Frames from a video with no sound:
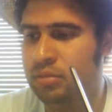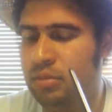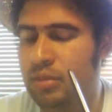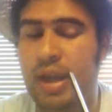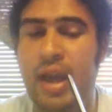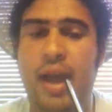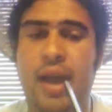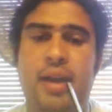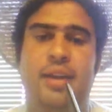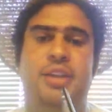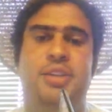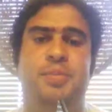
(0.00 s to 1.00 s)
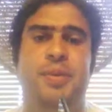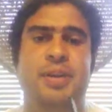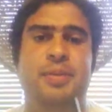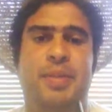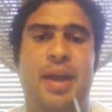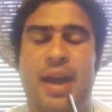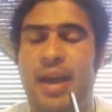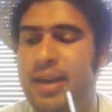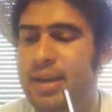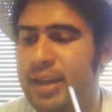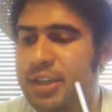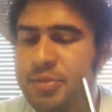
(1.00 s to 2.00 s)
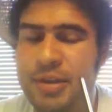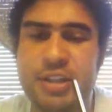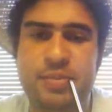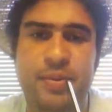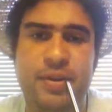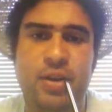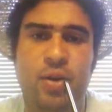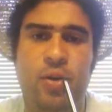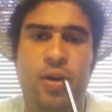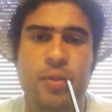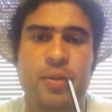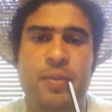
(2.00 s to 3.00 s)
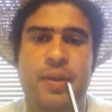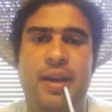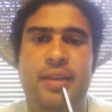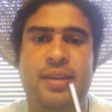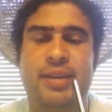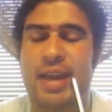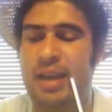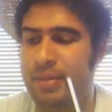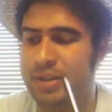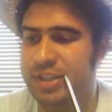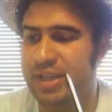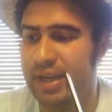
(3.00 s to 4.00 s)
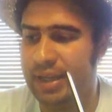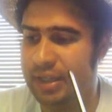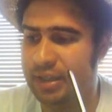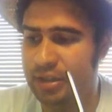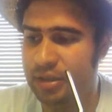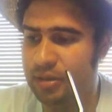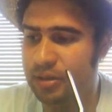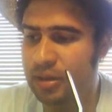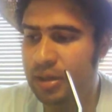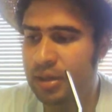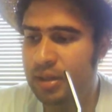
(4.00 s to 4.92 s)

Yeah, it's pretty bad. It's pretty horrible, man, the damage that it can do.